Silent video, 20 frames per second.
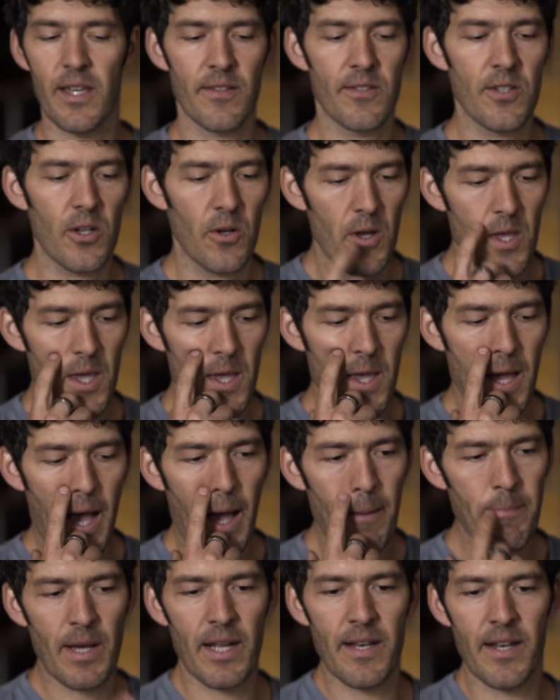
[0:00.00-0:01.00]
And so
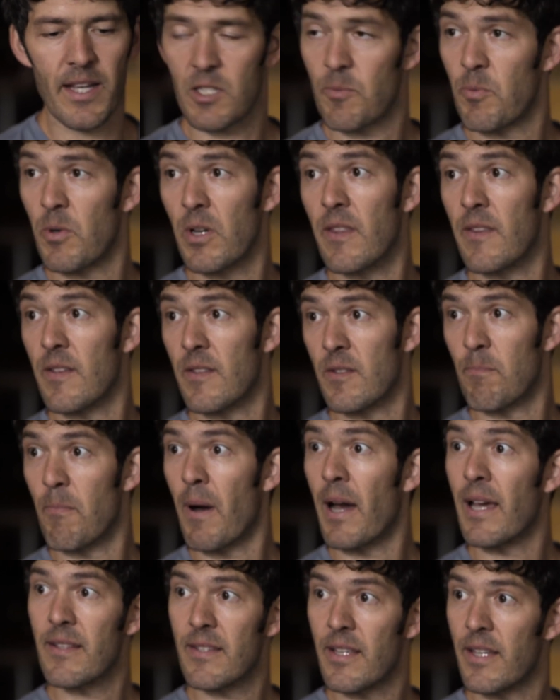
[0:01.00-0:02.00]
I'm not an expert in this
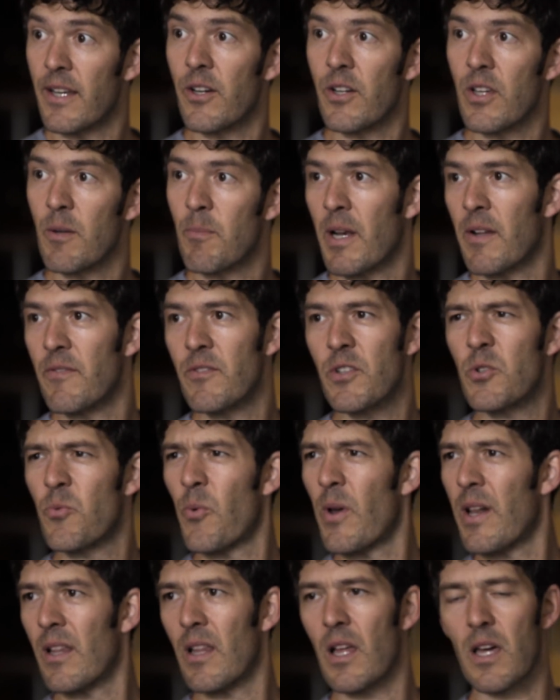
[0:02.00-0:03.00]
mindset area, but I've just
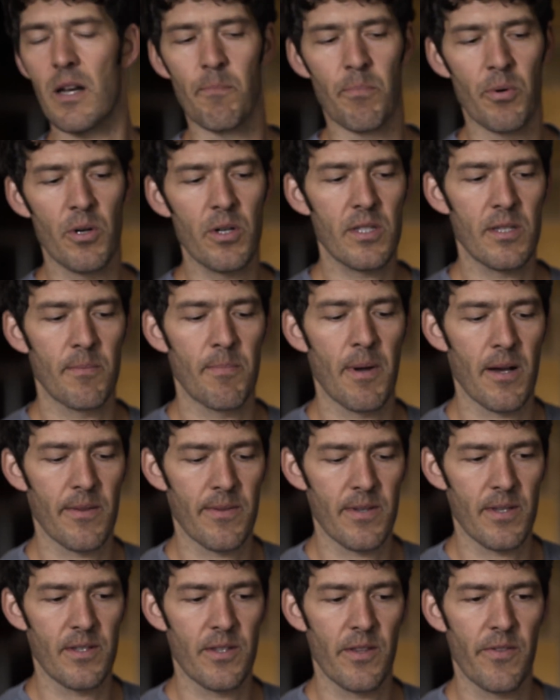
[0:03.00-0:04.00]
read a lot of books
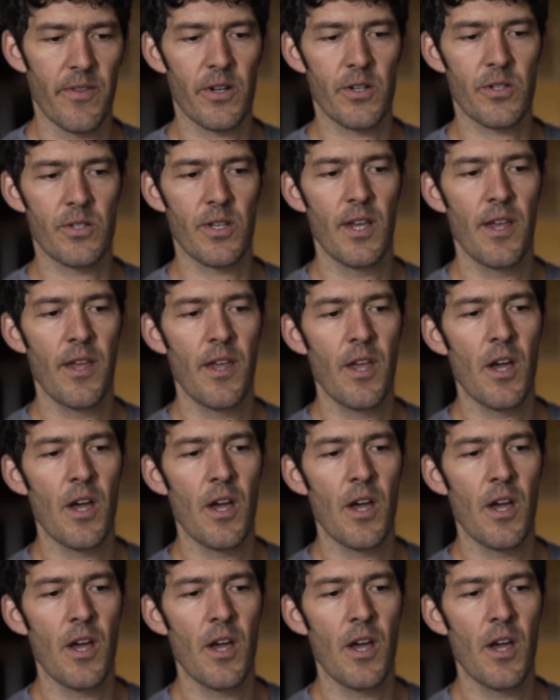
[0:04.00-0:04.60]
about this, and there's